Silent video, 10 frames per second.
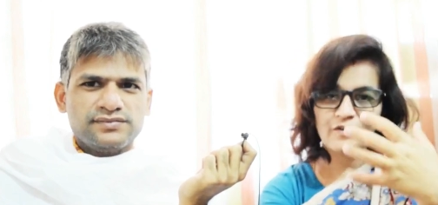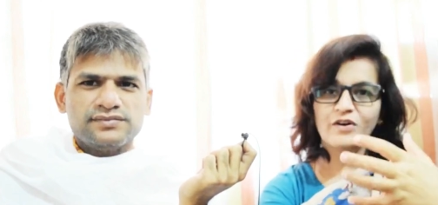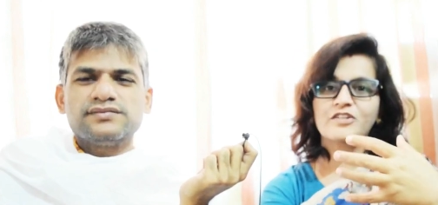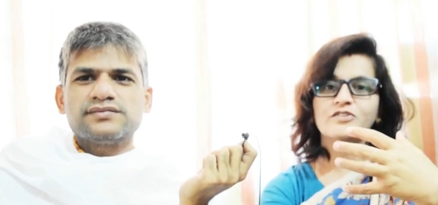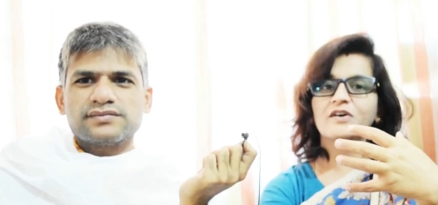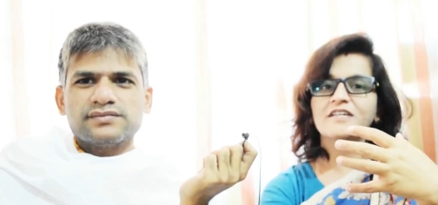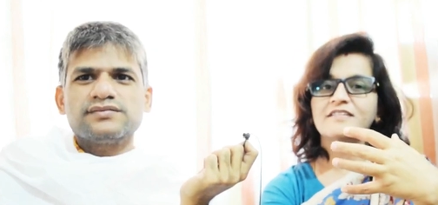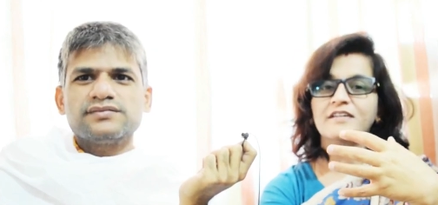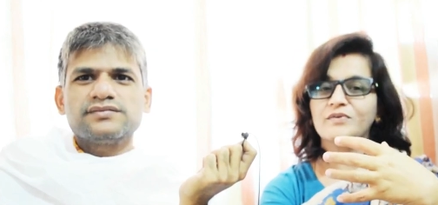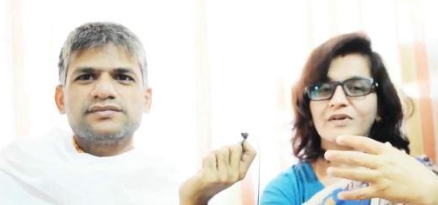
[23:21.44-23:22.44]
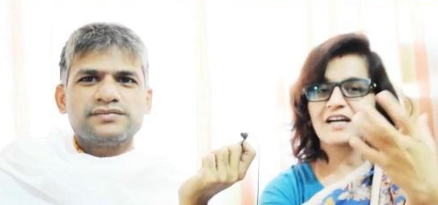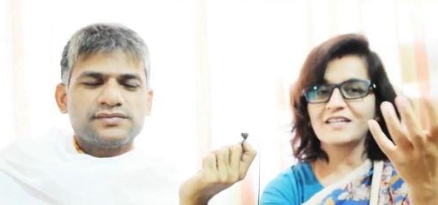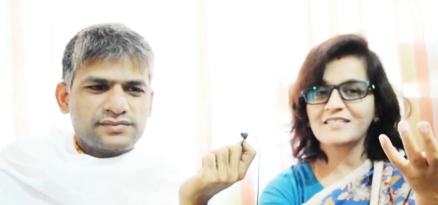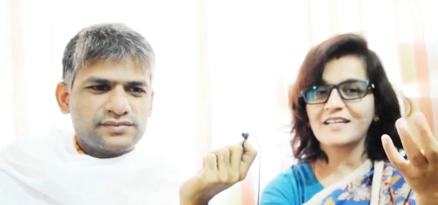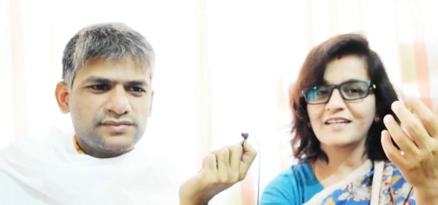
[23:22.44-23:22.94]
Speaker 1: your choice and you can't
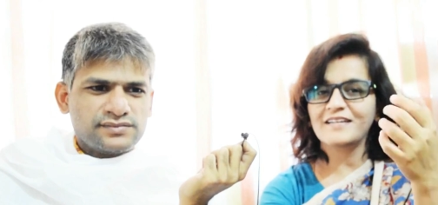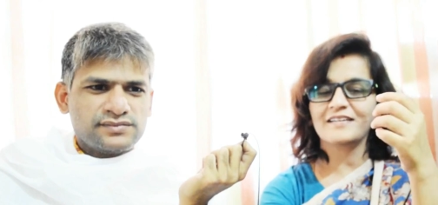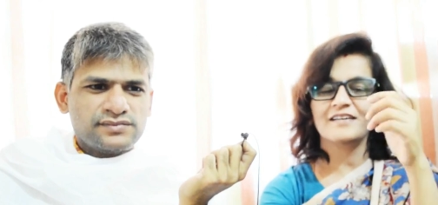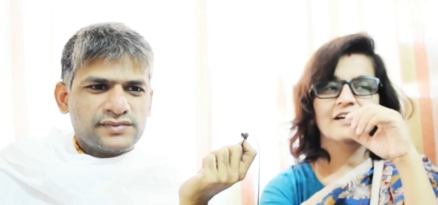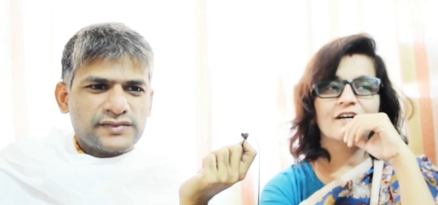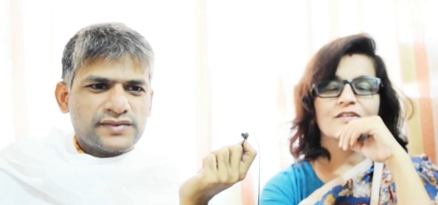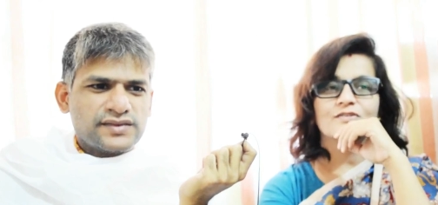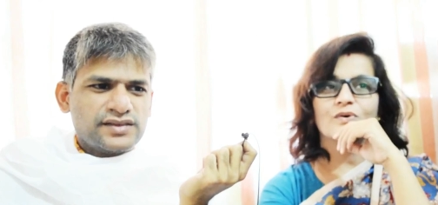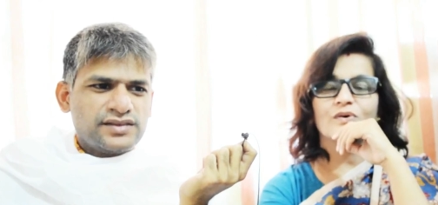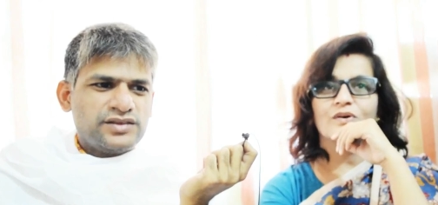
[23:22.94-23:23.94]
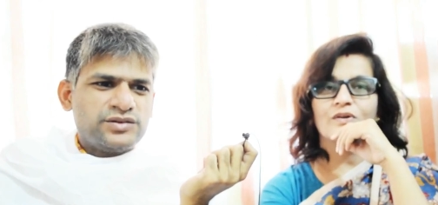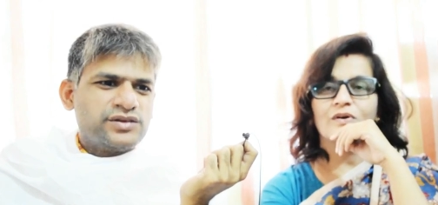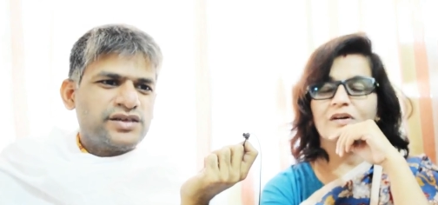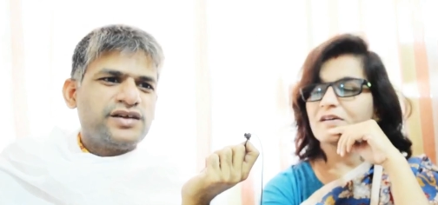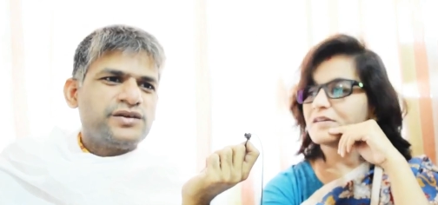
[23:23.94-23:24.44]
sell it so, you, you,
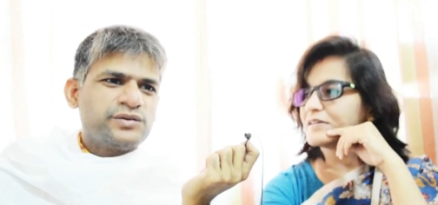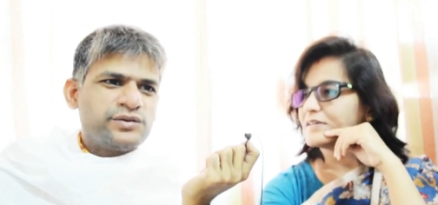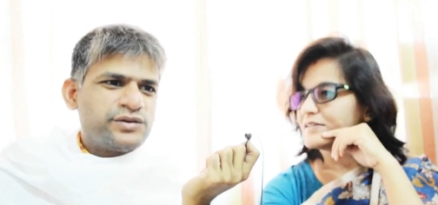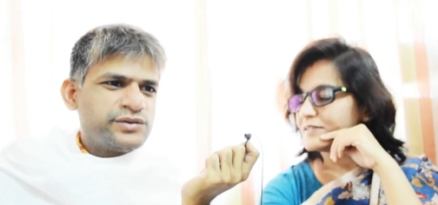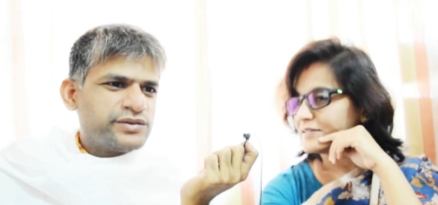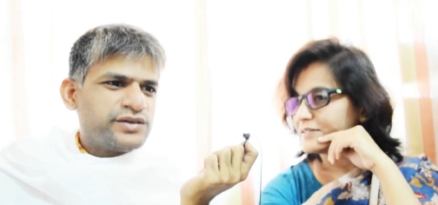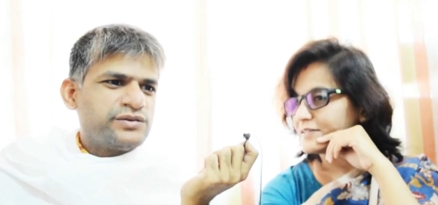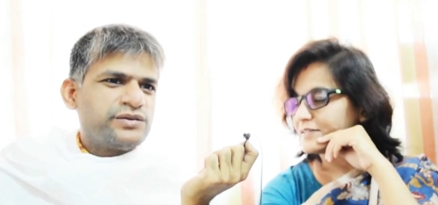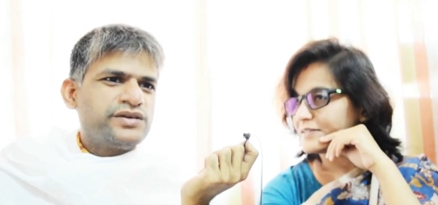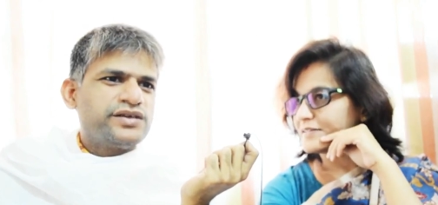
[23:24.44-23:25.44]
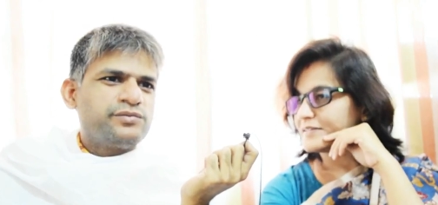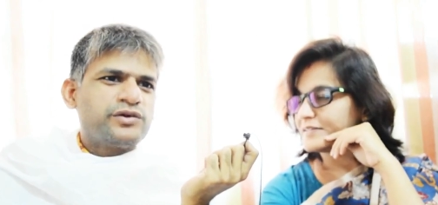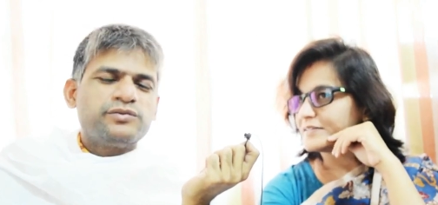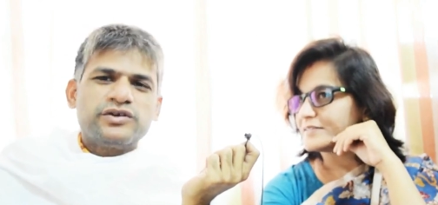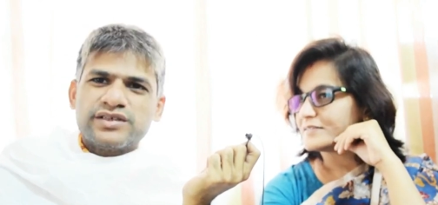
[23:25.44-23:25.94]
cannot go to the road and
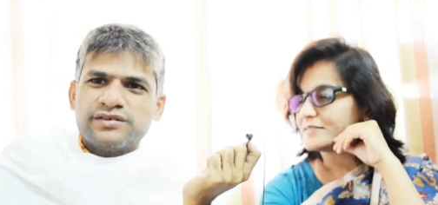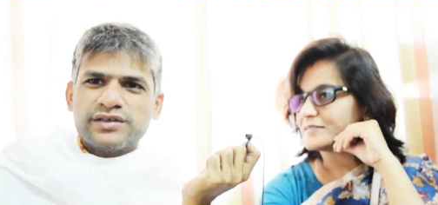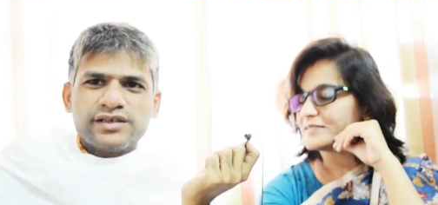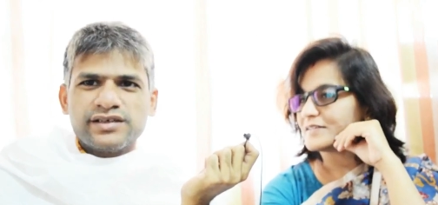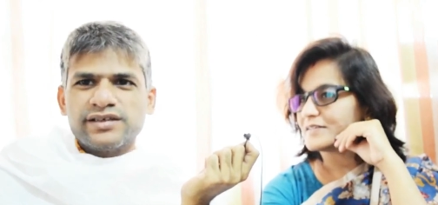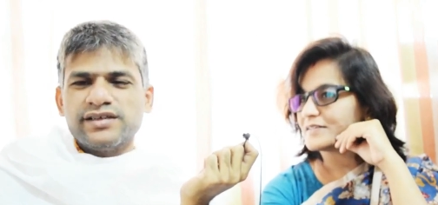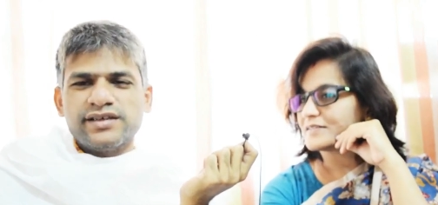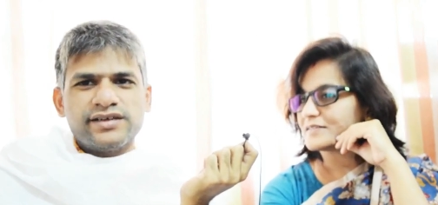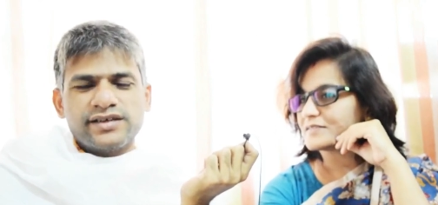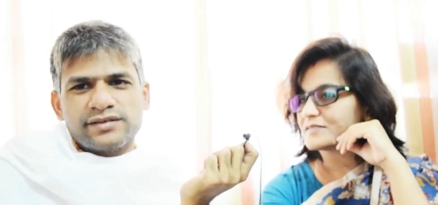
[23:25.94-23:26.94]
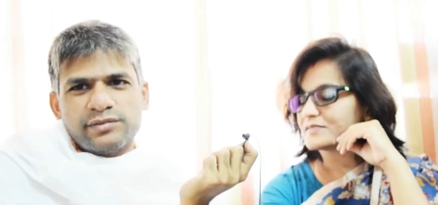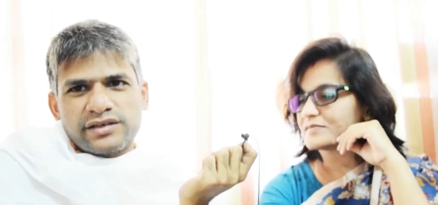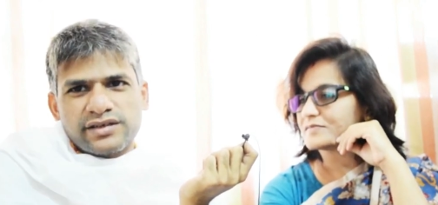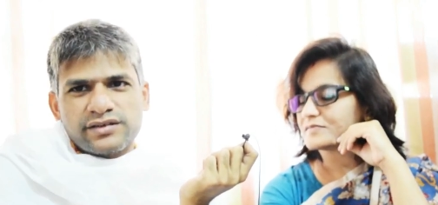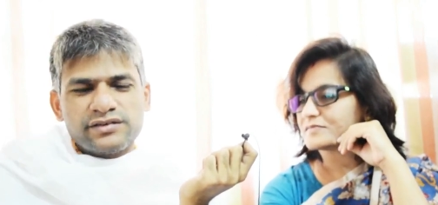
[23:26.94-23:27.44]
propose every girl and expect
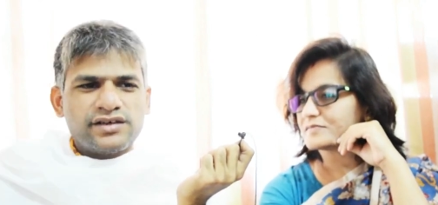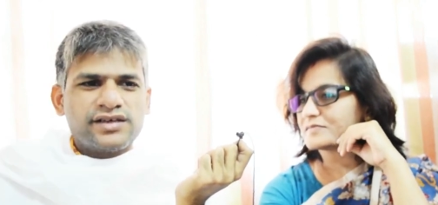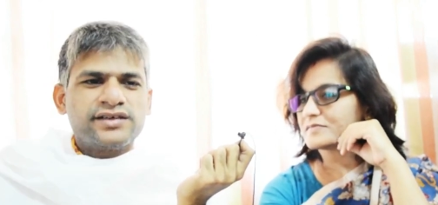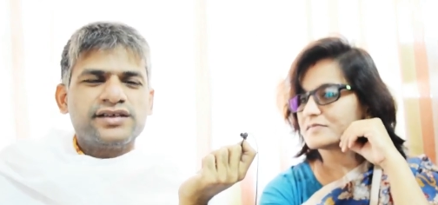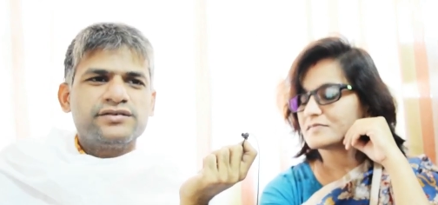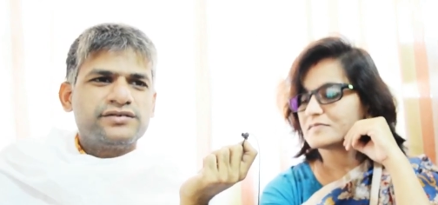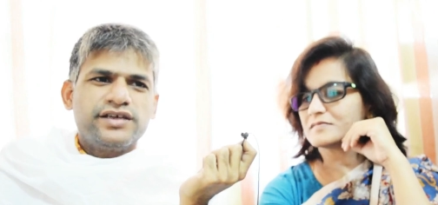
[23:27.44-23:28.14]
her to agree you